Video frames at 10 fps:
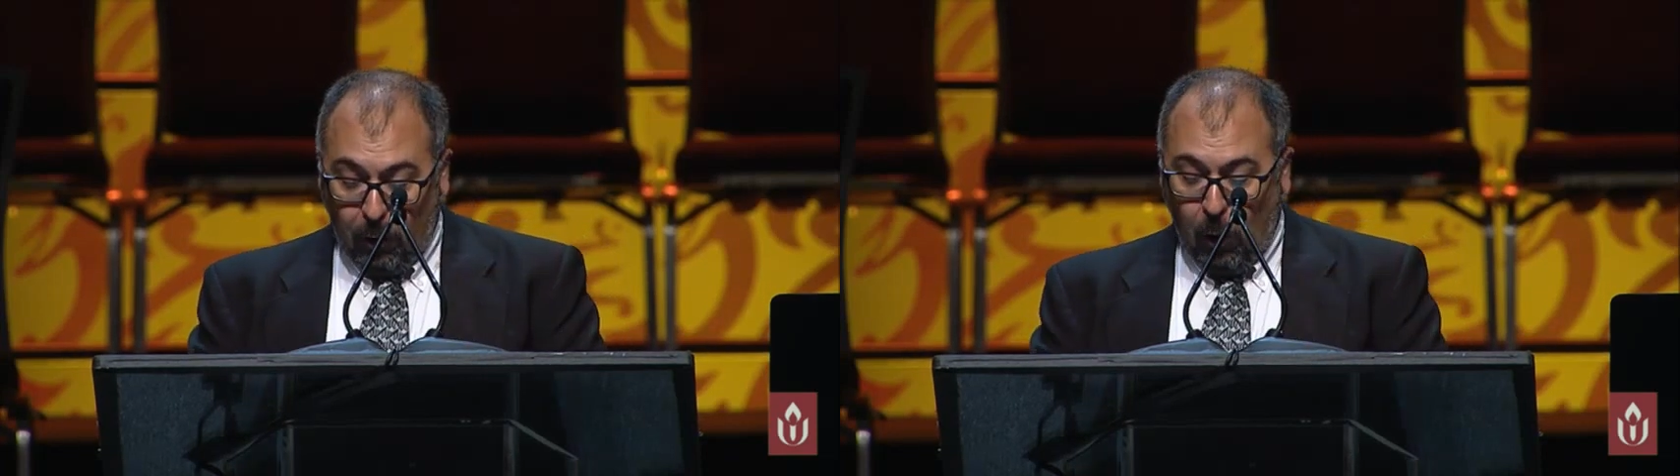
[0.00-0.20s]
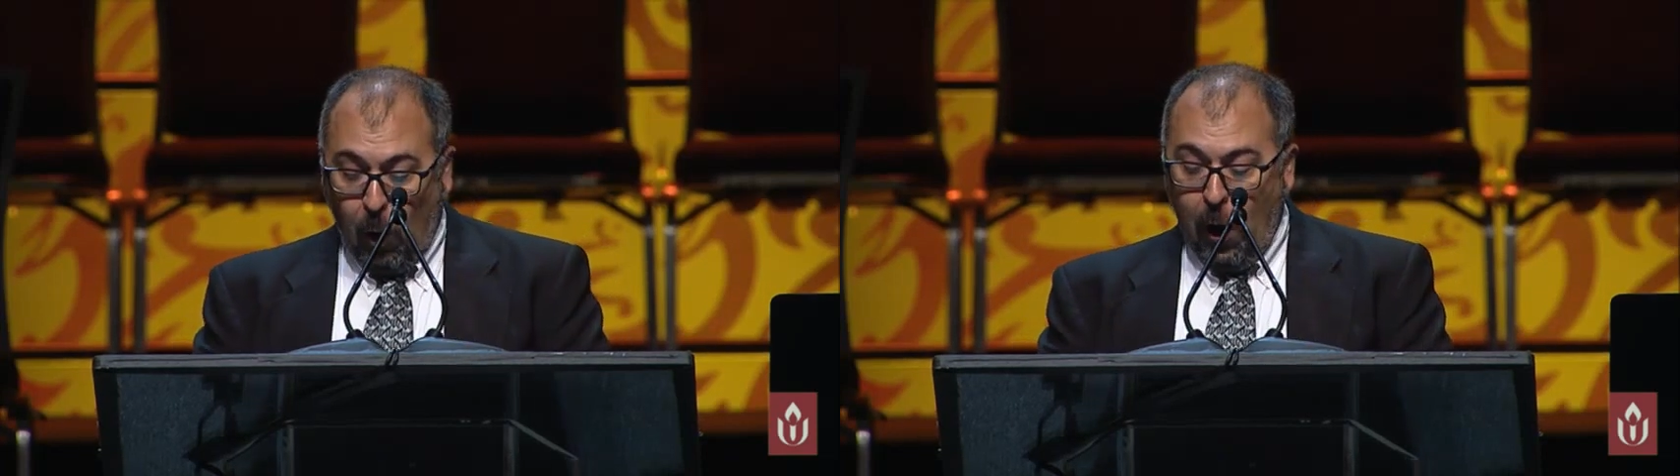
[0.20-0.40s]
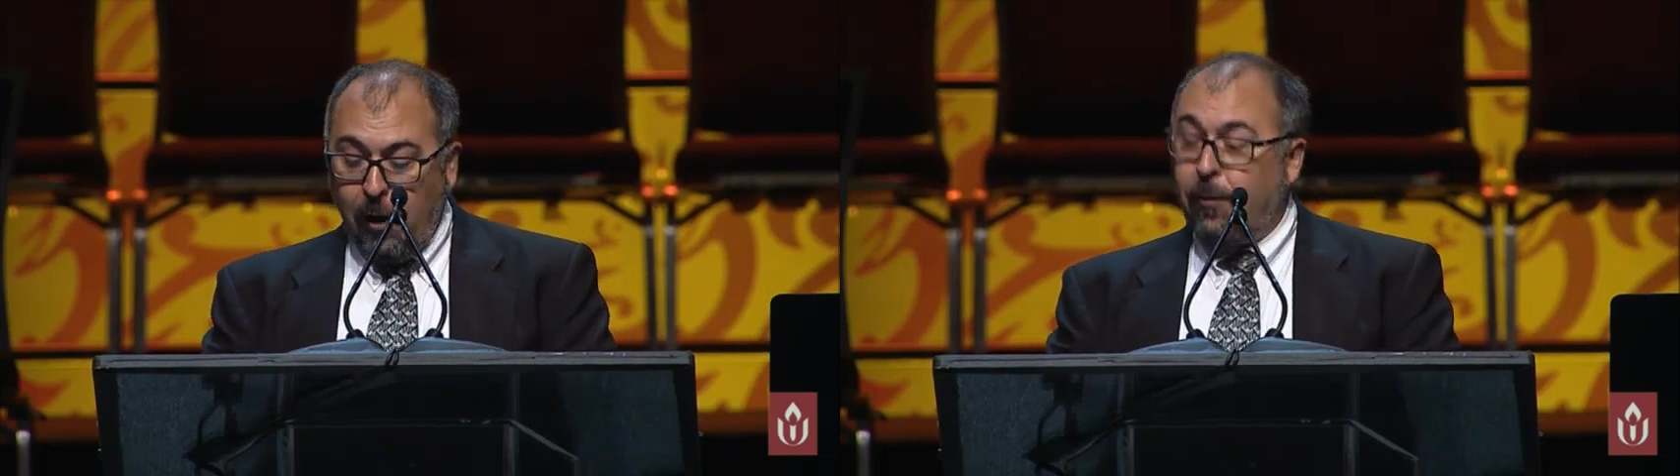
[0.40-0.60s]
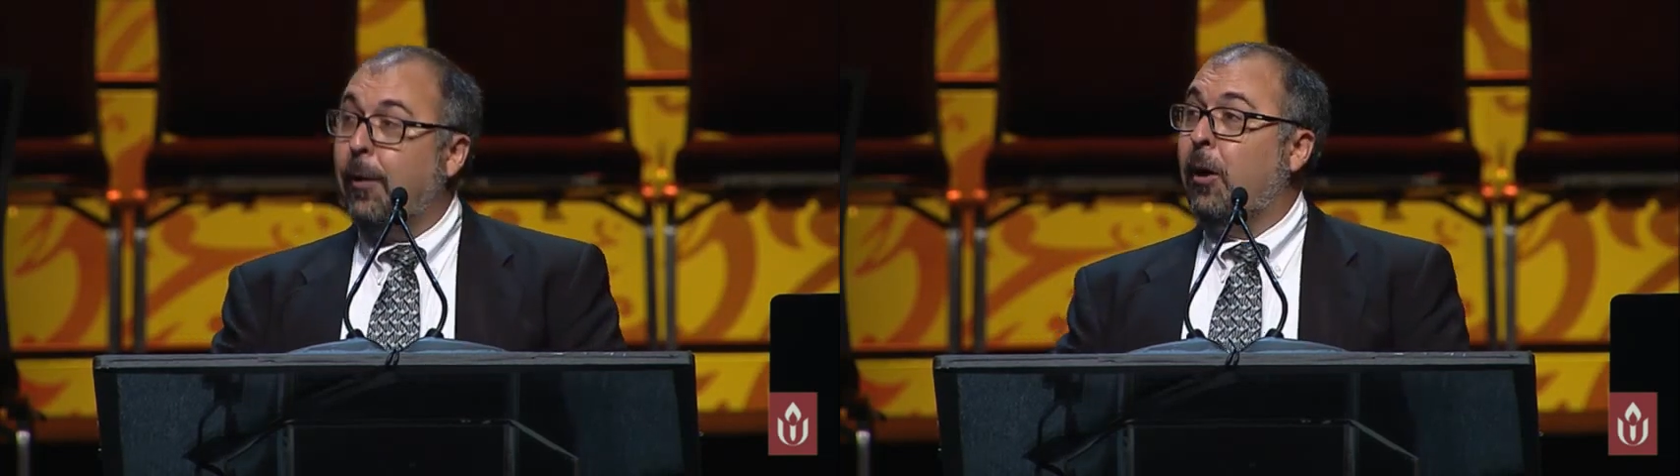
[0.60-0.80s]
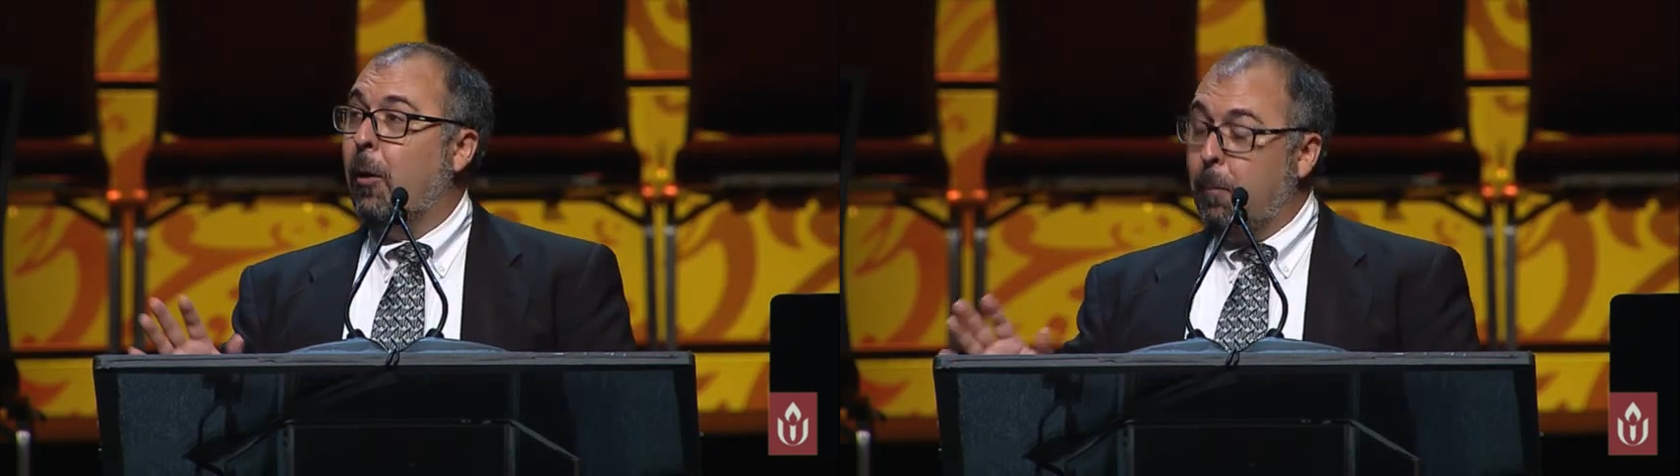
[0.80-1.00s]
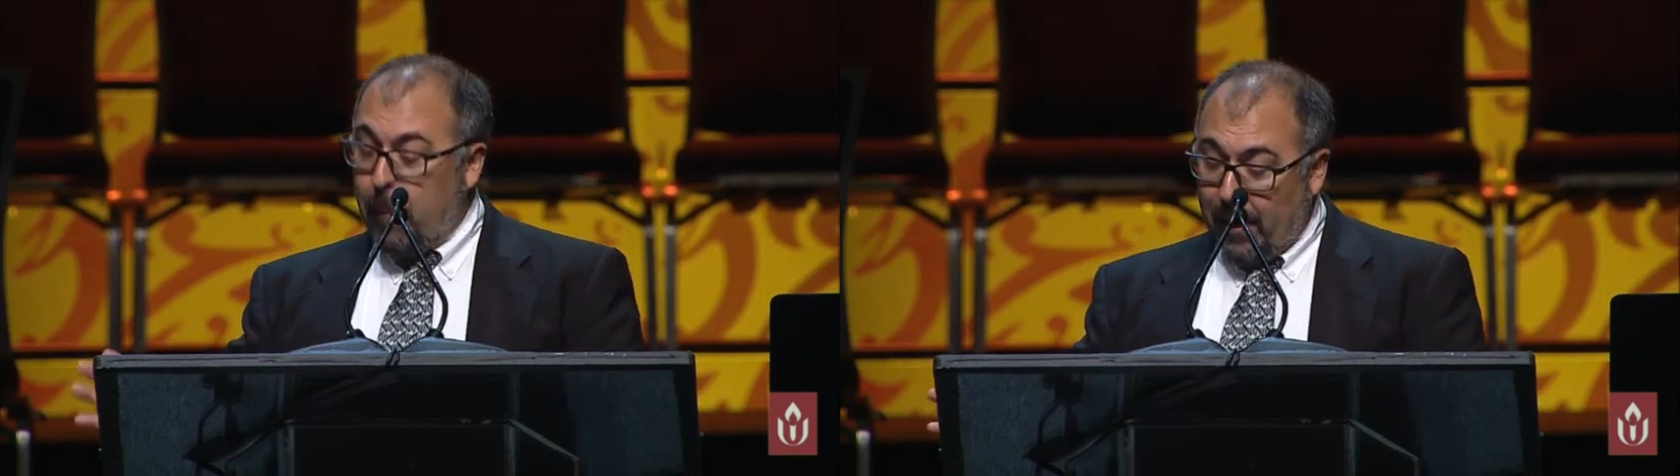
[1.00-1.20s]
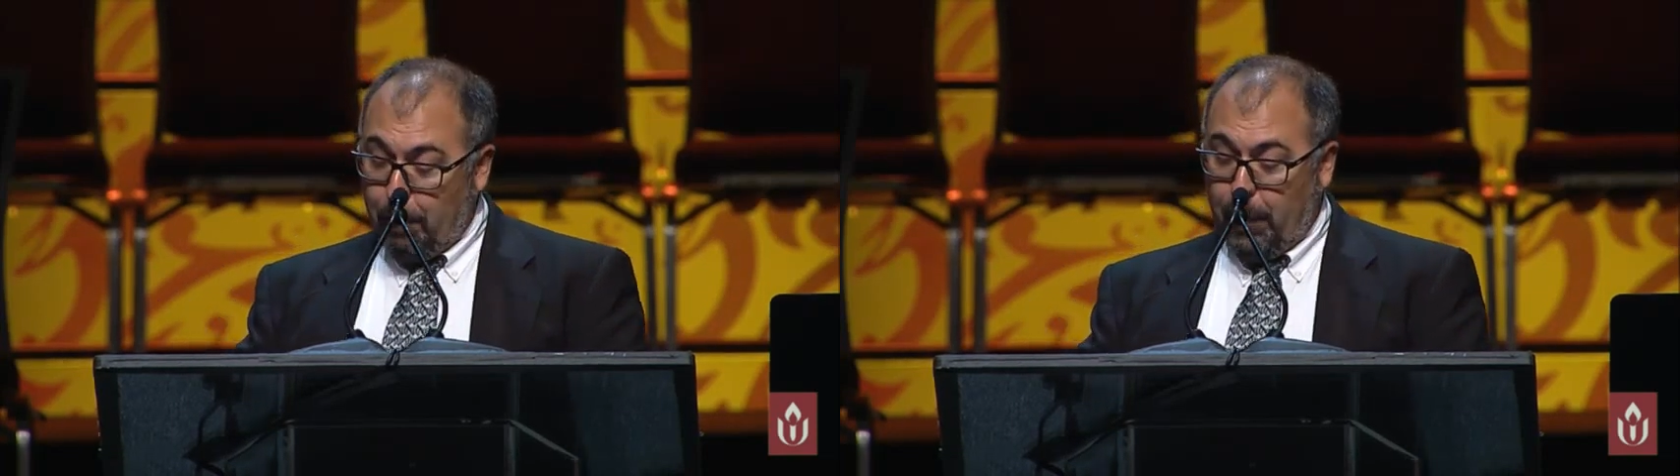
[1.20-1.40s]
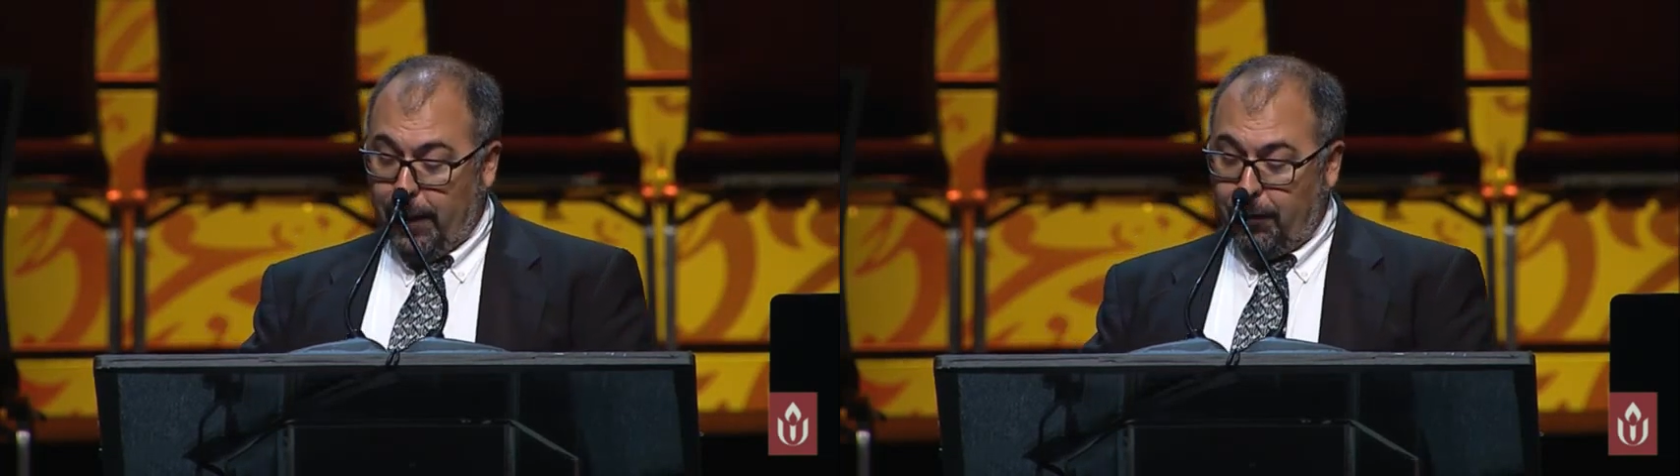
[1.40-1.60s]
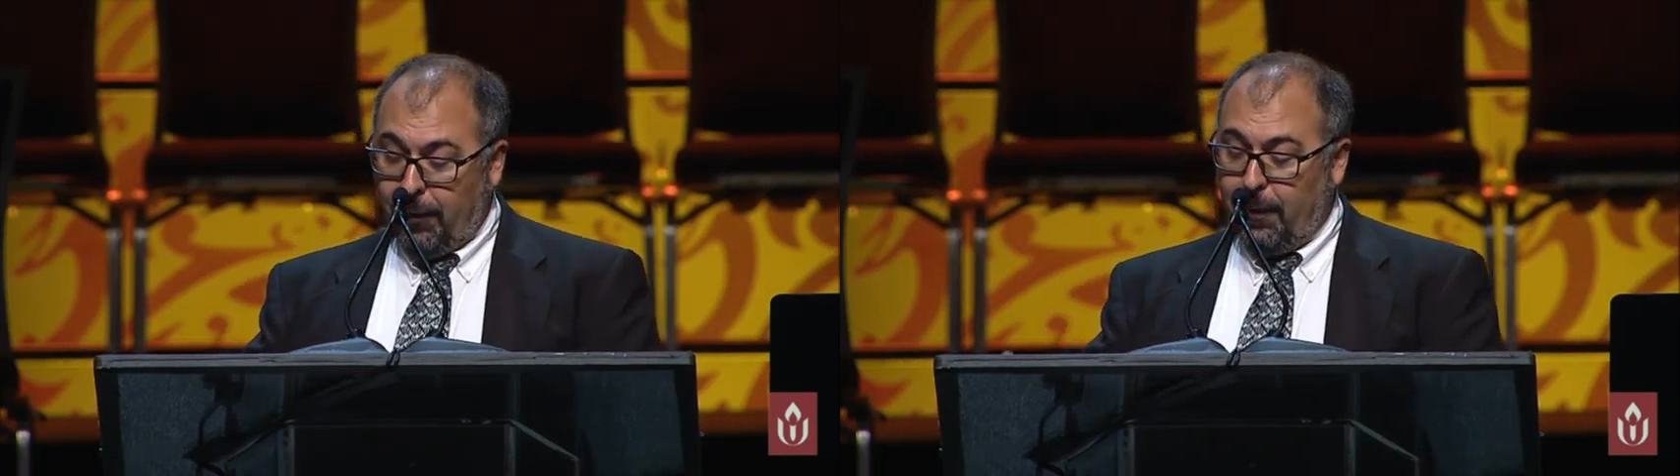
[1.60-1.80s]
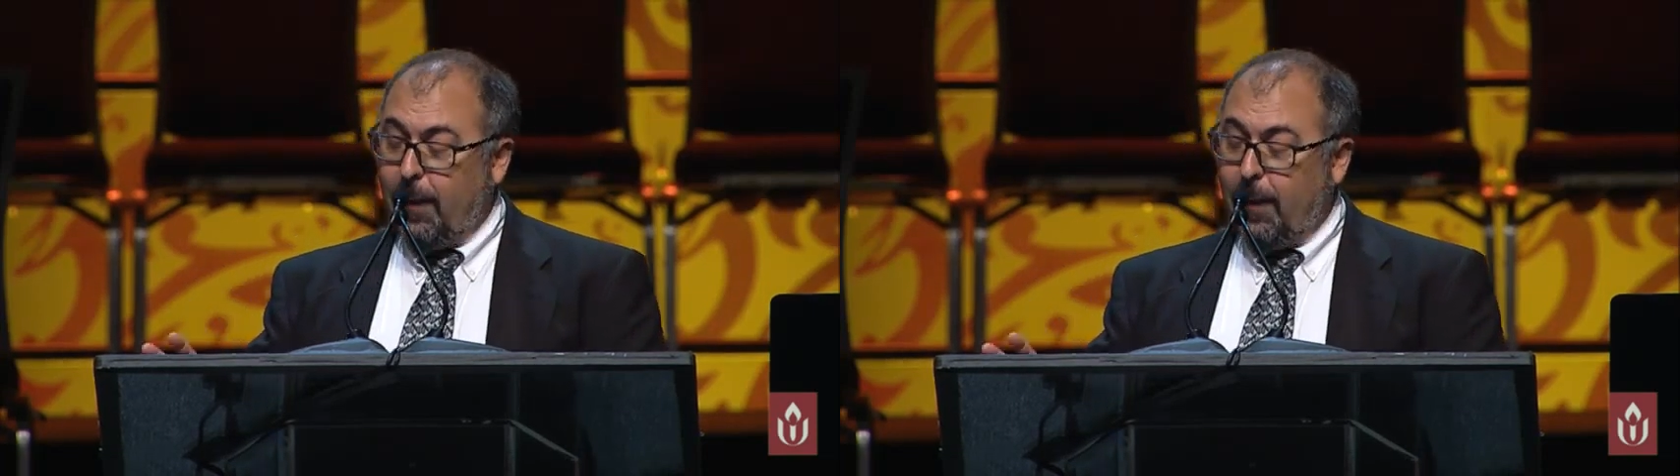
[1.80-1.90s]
heart the commitment